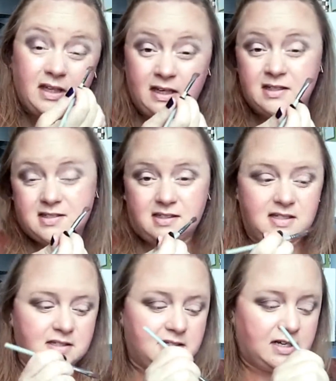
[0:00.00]
And it's,
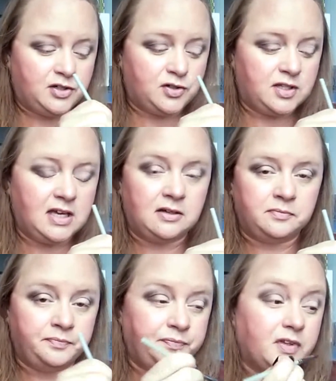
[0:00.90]
it stains your
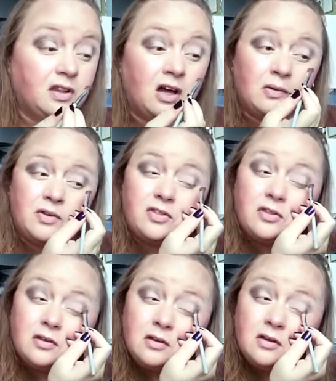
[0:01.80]
skin along with
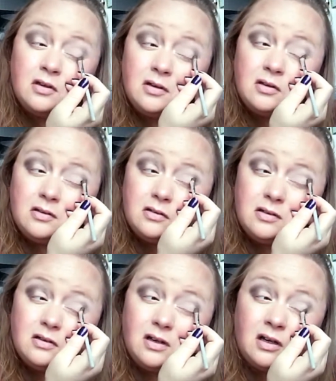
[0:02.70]

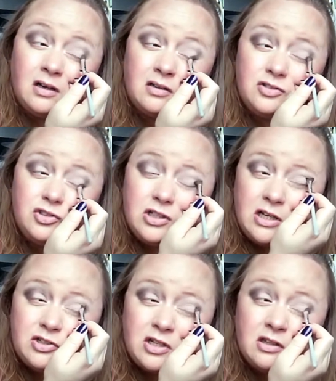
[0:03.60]
uh,
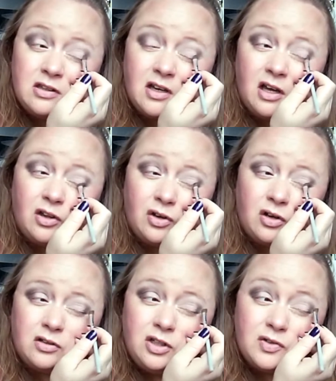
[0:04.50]
changing the
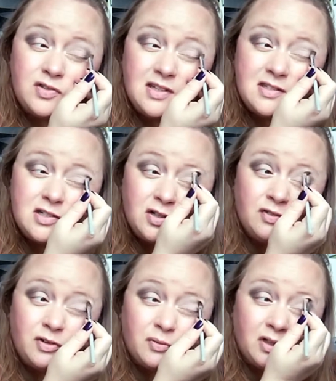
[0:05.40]
color. You know, it's, it's no
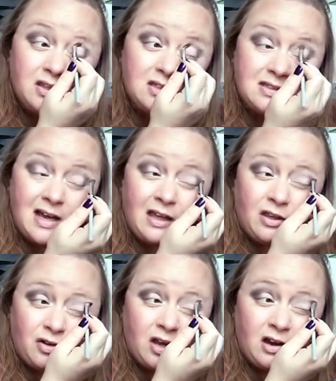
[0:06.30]
different really than
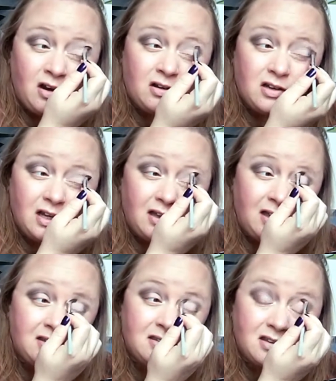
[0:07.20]
dyeing your hair, I
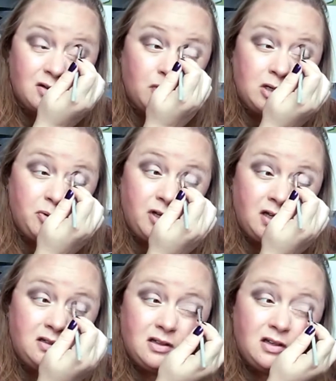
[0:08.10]
guess is a good way to put
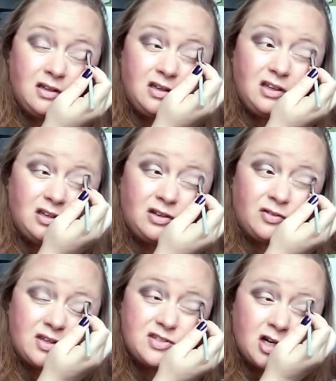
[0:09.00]
it you
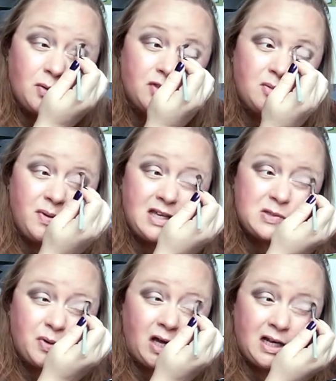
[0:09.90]
know, they start with a
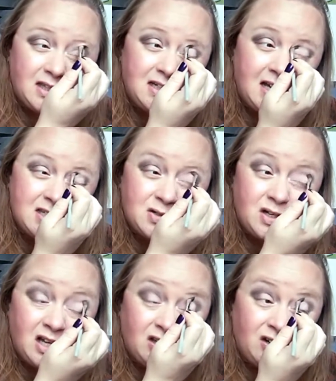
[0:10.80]
base product that has no
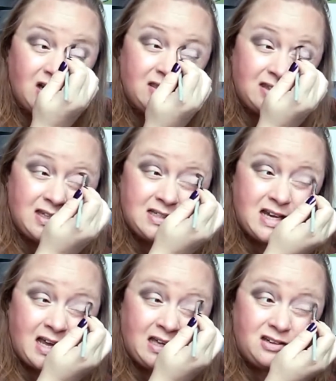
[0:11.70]
color and then they
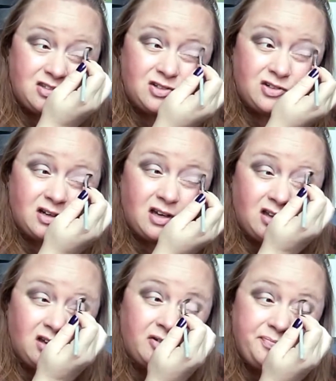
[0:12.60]
dye it a certain
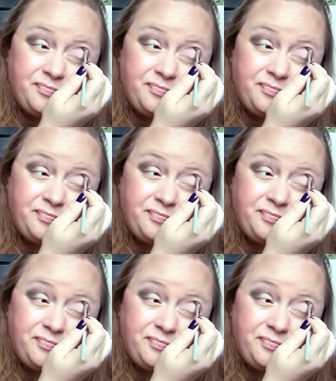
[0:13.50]
color.